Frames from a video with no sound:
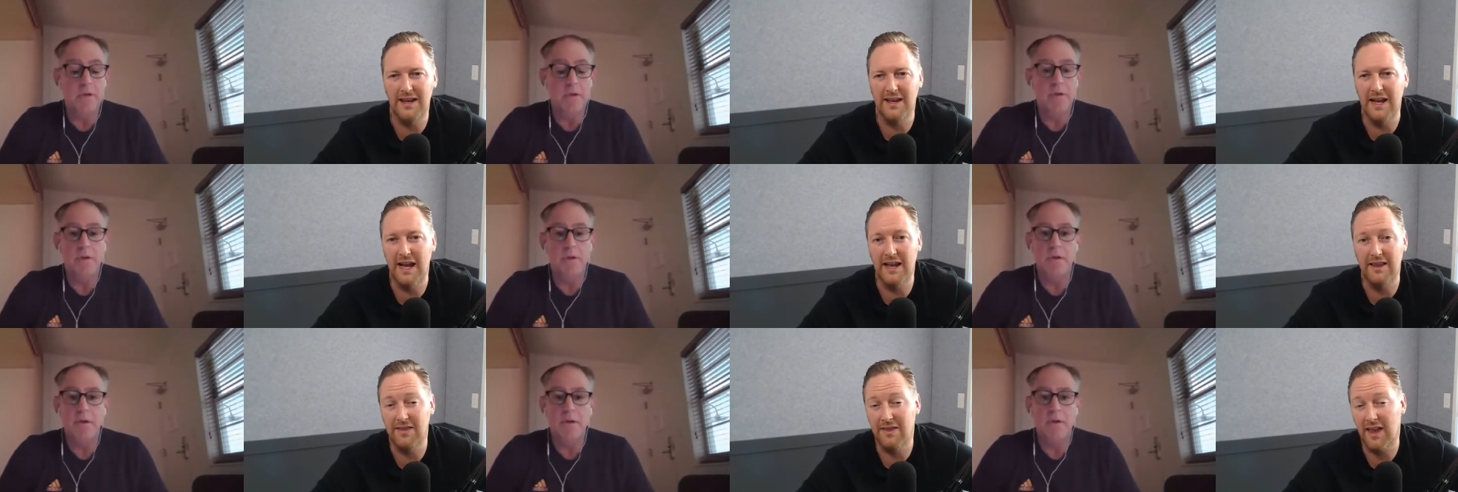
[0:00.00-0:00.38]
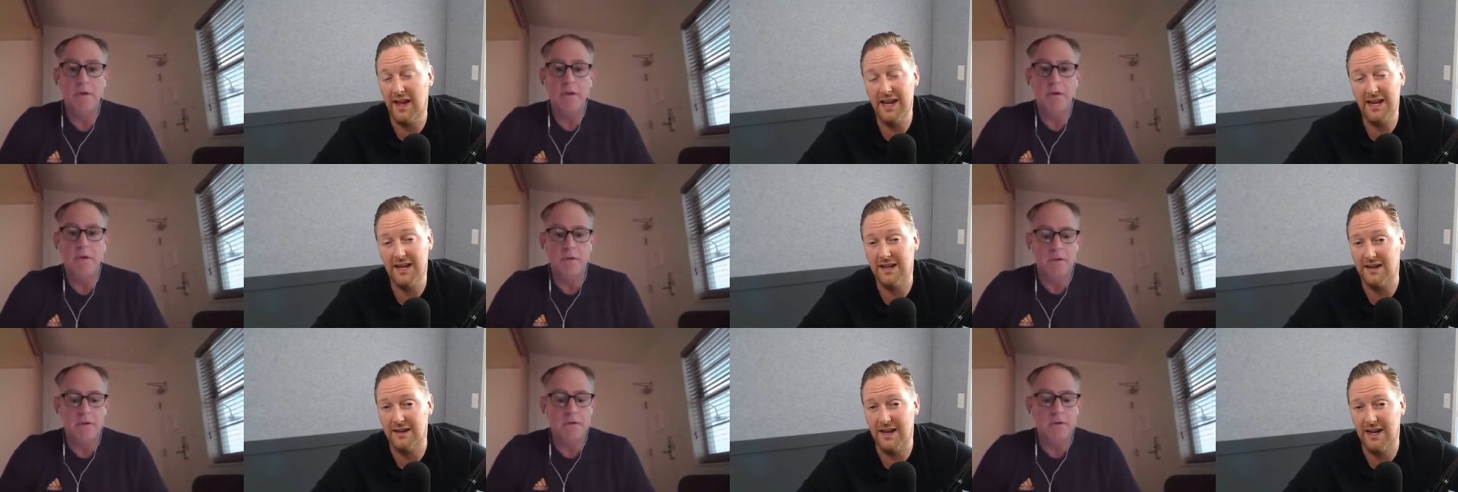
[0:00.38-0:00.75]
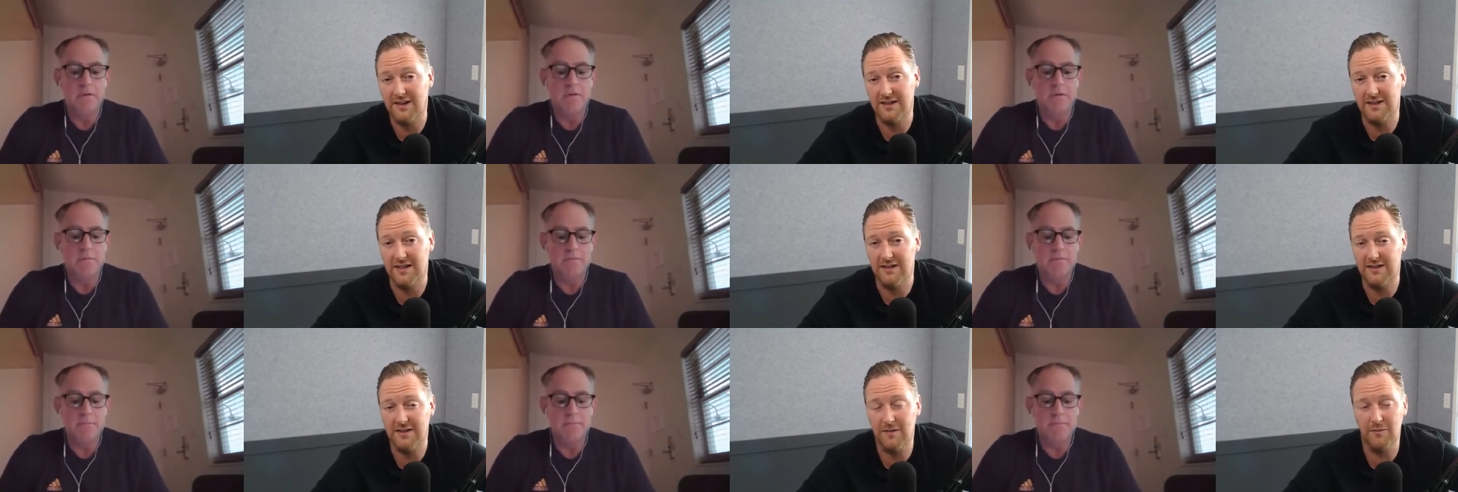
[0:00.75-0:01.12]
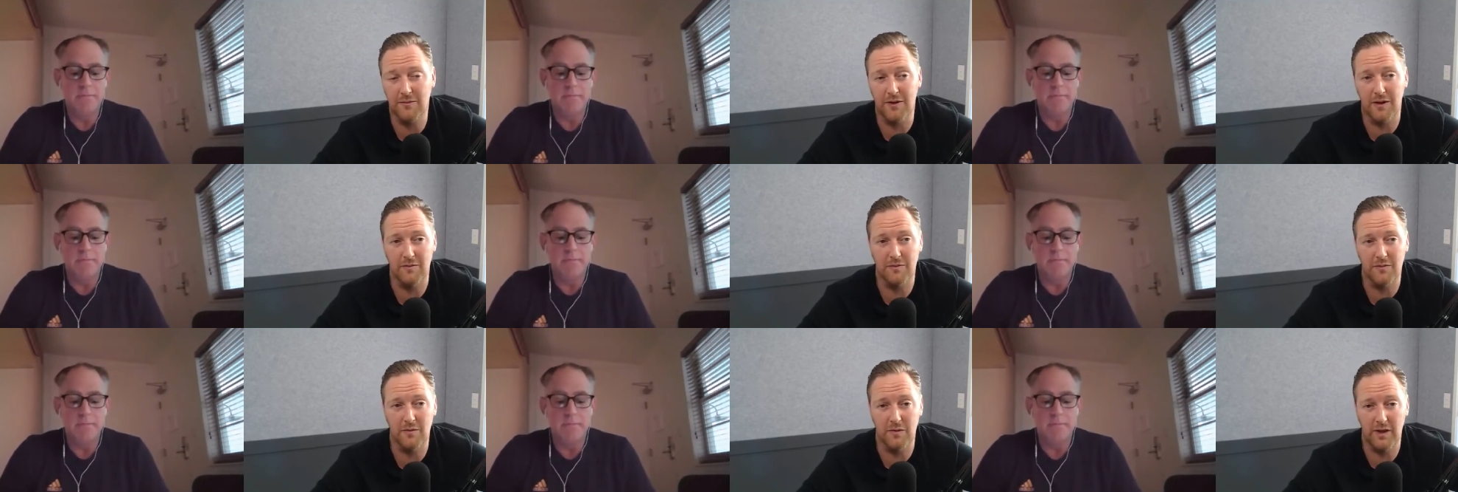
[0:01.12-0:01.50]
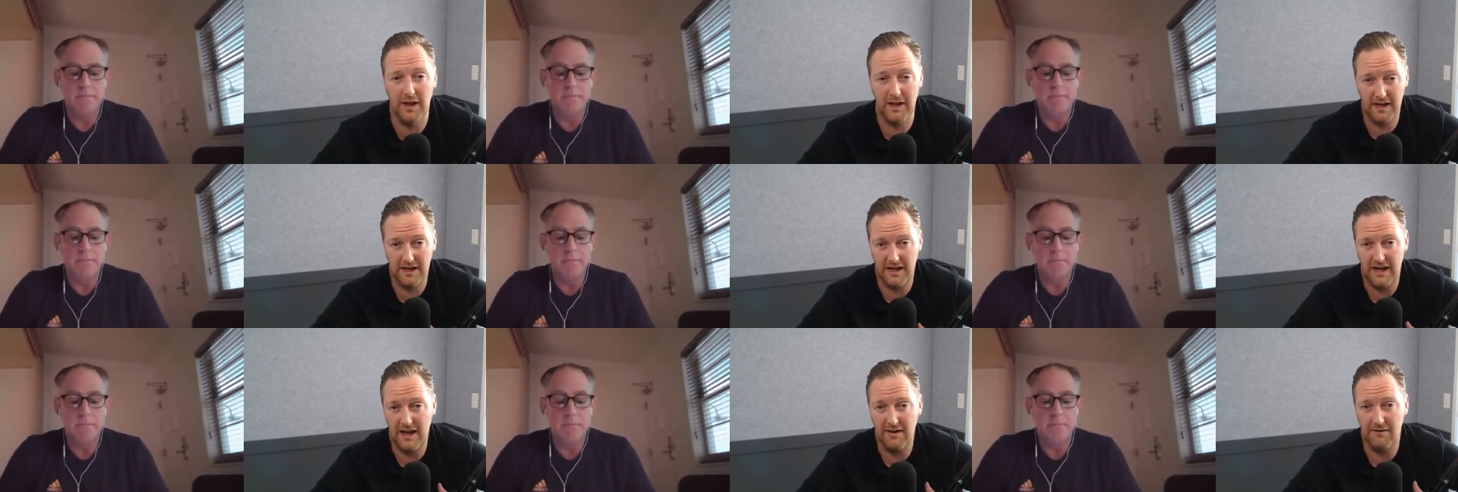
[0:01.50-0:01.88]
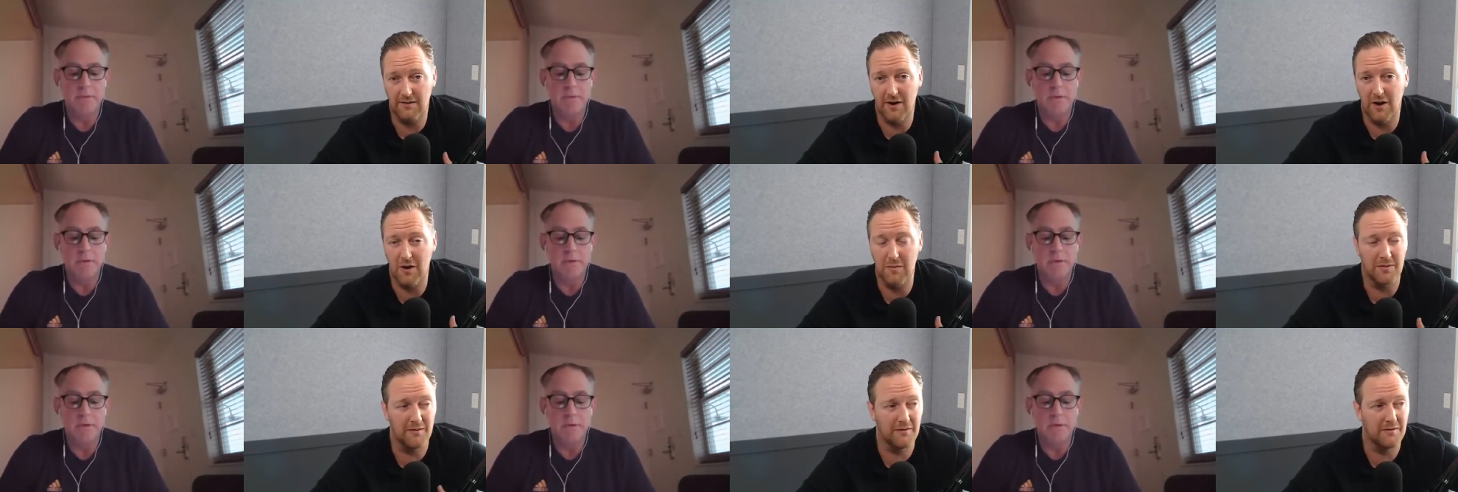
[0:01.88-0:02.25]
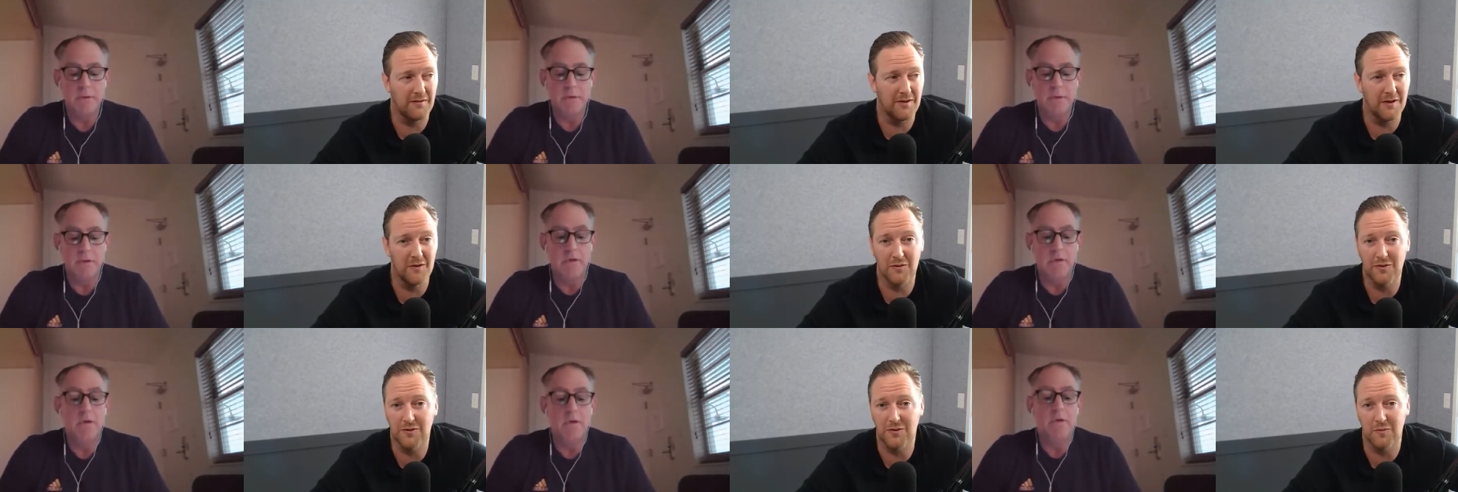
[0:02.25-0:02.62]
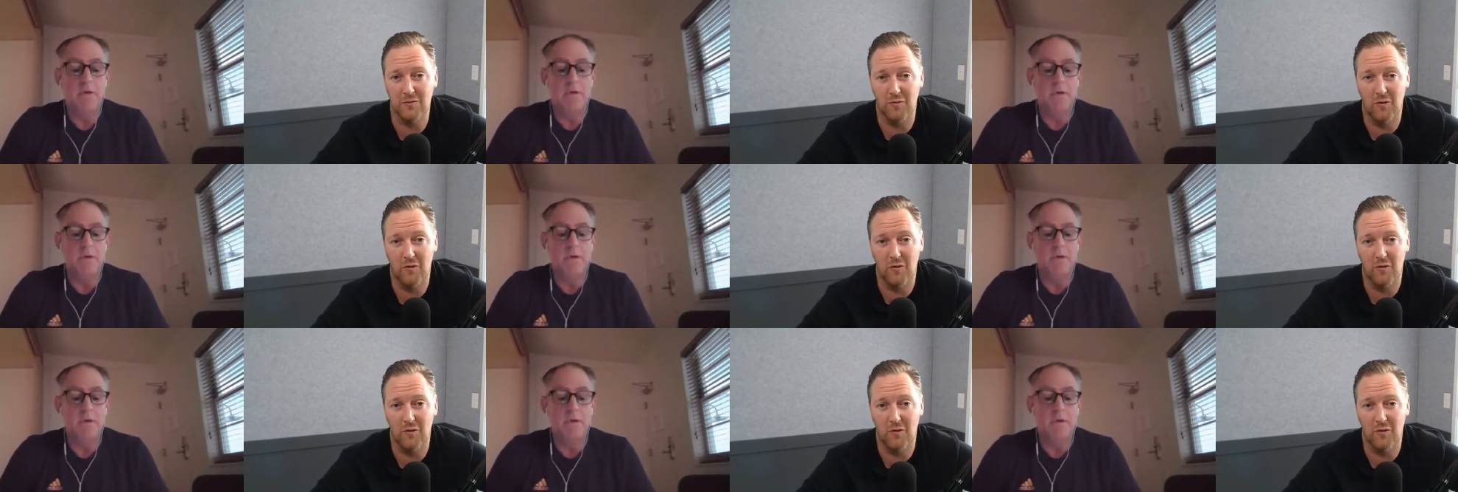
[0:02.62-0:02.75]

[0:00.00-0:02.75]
Speaker 1: and and they can actually sometimes they can have an open field to